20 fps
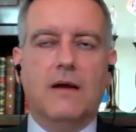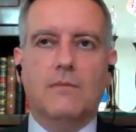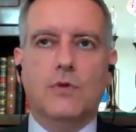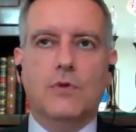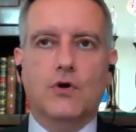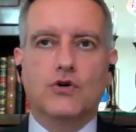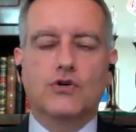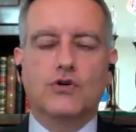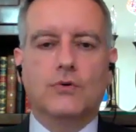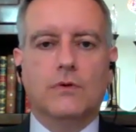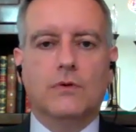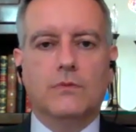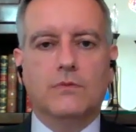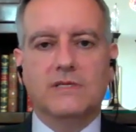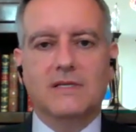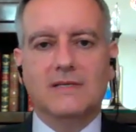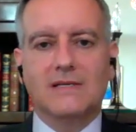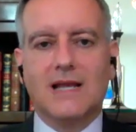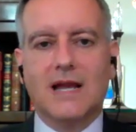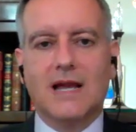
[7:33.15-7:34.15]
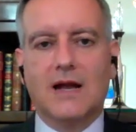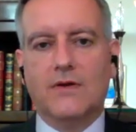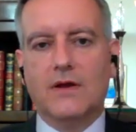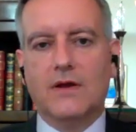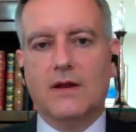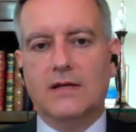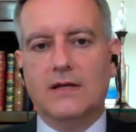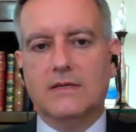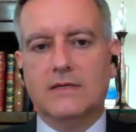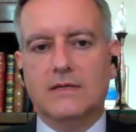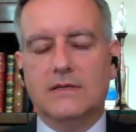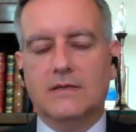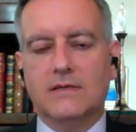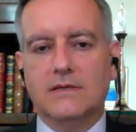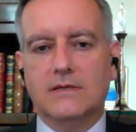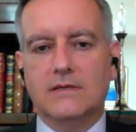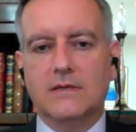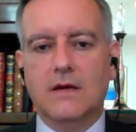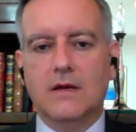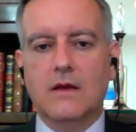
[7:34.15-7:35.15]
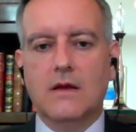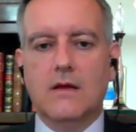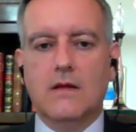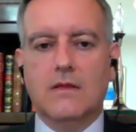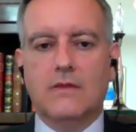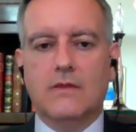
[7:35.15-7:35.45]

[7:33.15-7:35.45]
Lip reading: I'm not sure it was as calculated as